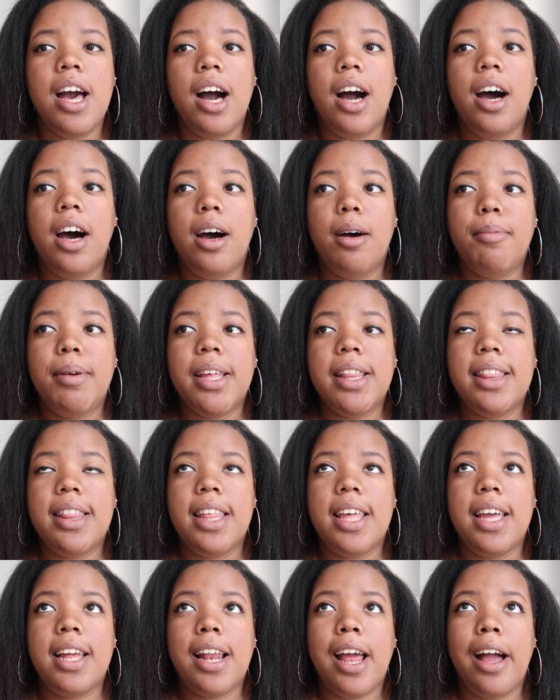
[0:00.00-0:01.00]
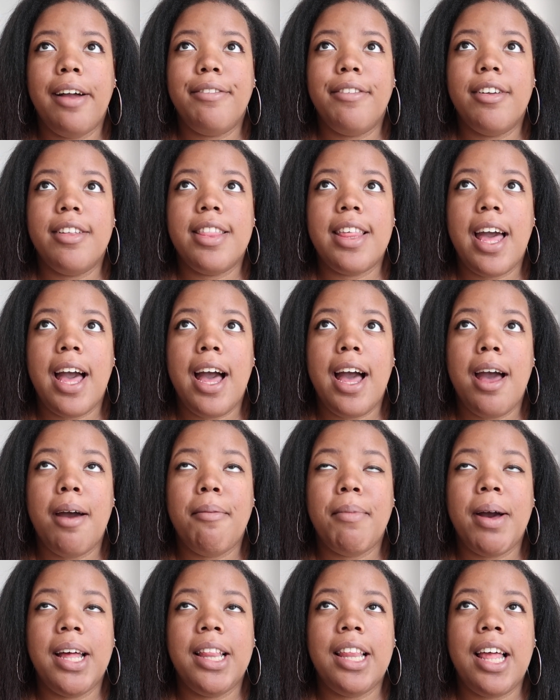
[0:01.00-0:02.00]
And then after
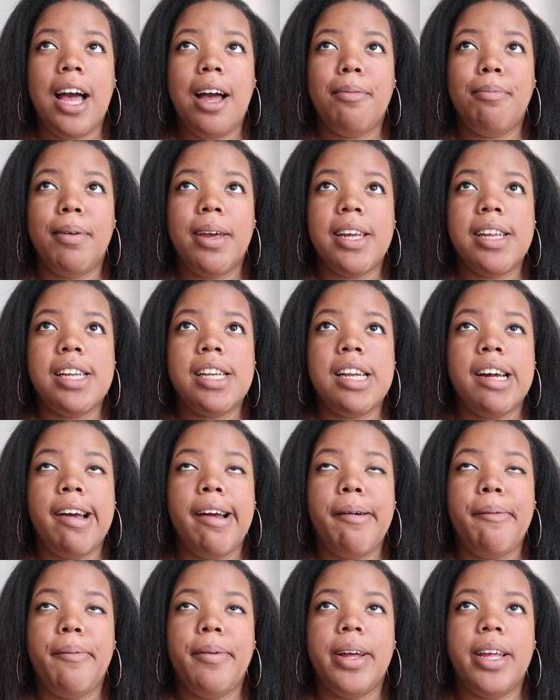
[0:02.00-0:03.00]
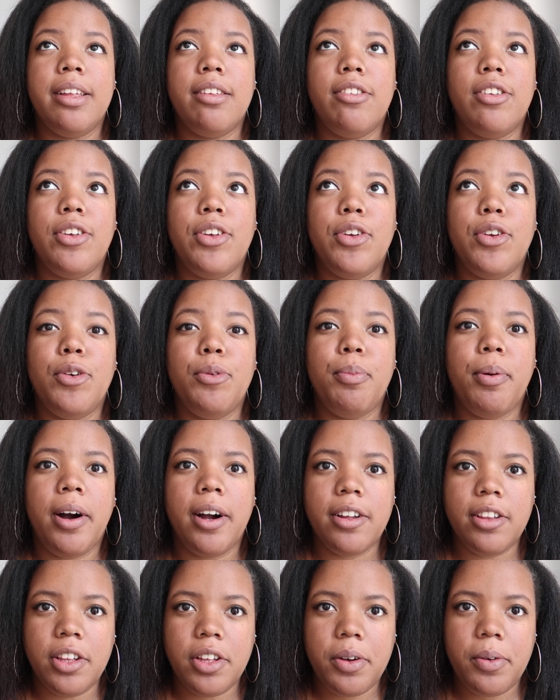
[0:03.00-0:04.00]
that, my lab mate and I went to
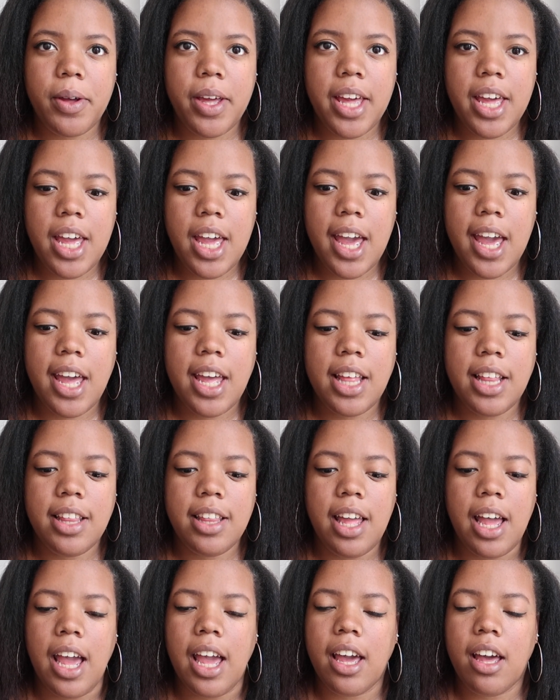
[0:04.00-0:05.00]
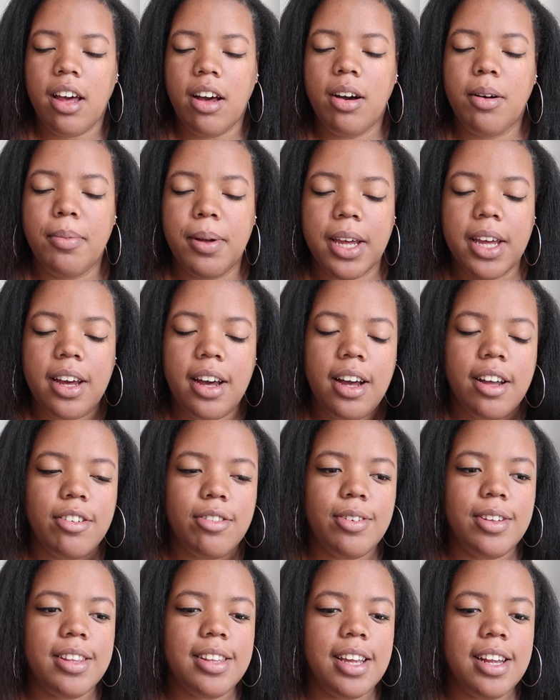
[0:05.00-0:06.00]
Bar Louie, and like, oh my gosh,
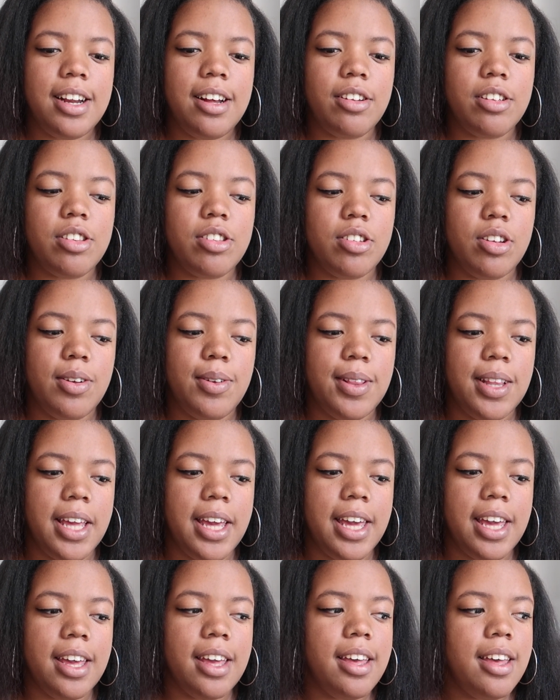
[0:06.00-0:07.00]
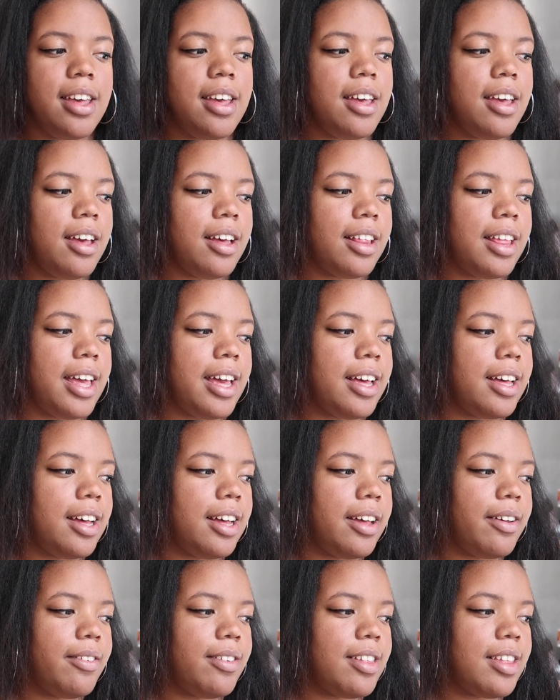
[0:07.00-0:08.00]
we stayed out so late. Like
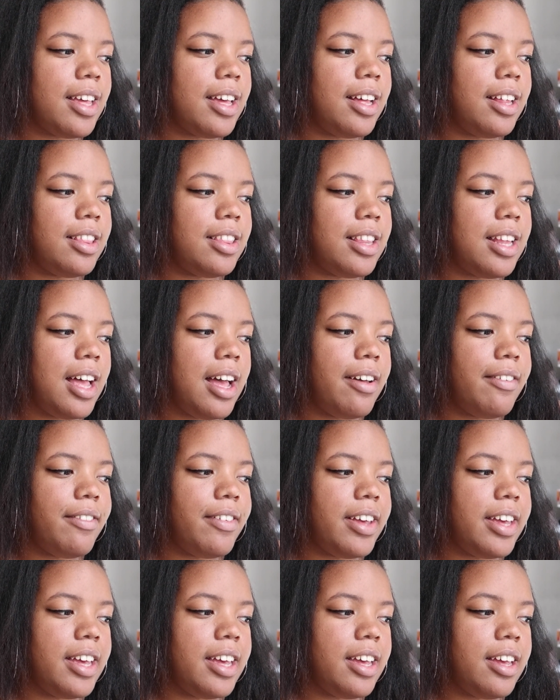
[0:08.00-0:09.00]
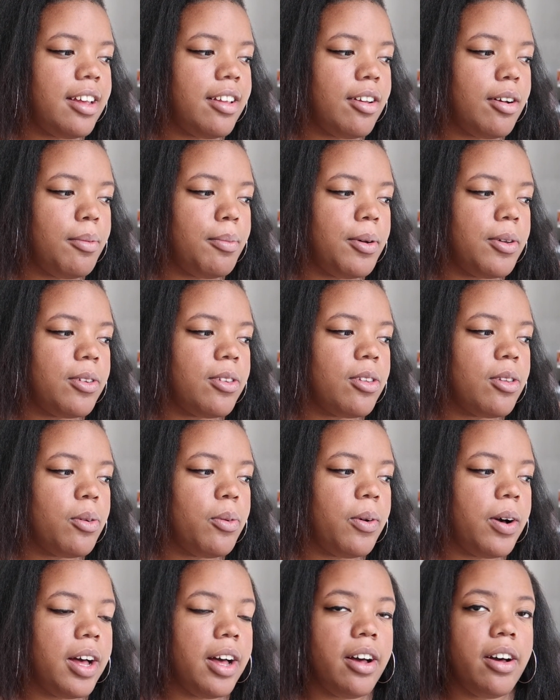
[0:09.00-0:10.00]
it was like 11, almost
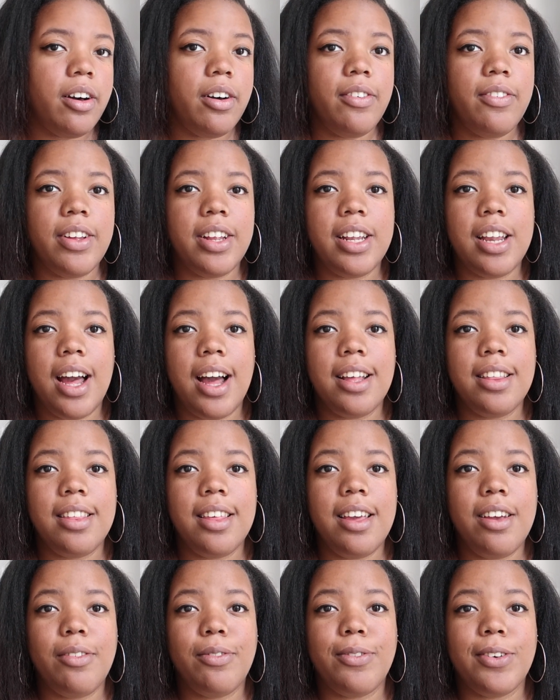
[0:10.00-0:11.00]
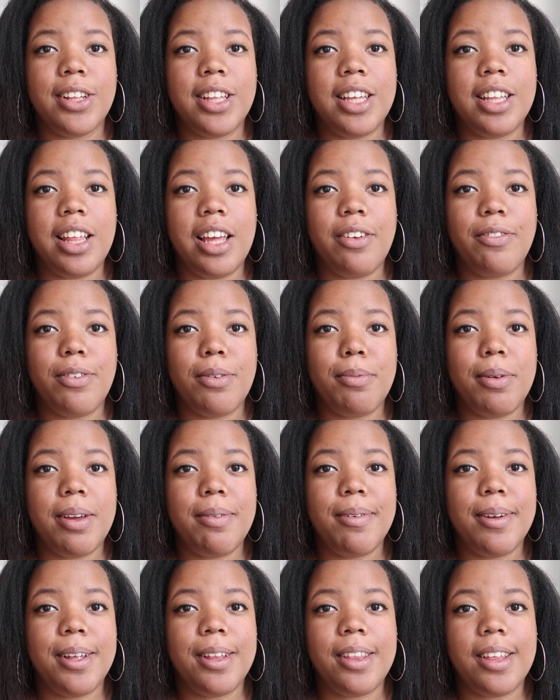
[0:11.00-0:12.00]
12, and that's like really late for me
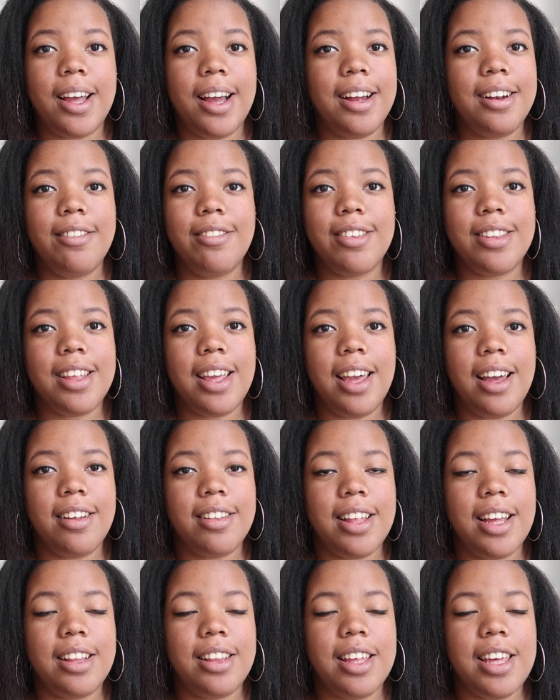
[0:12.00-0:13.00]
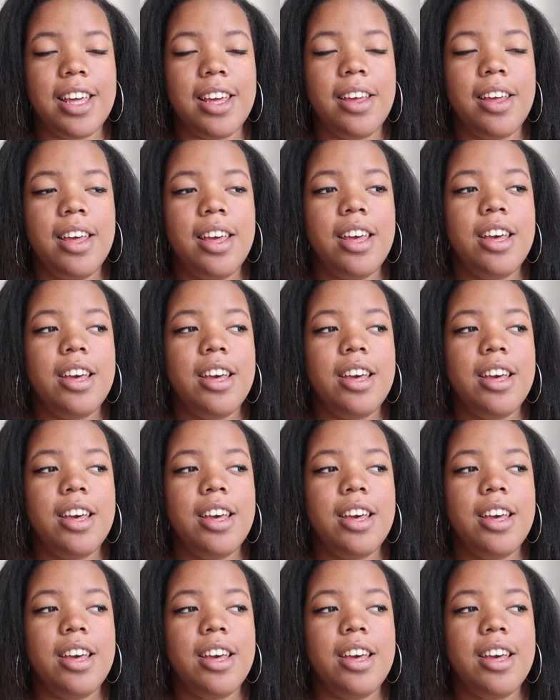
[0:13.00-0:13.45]
because I don't stay out that late.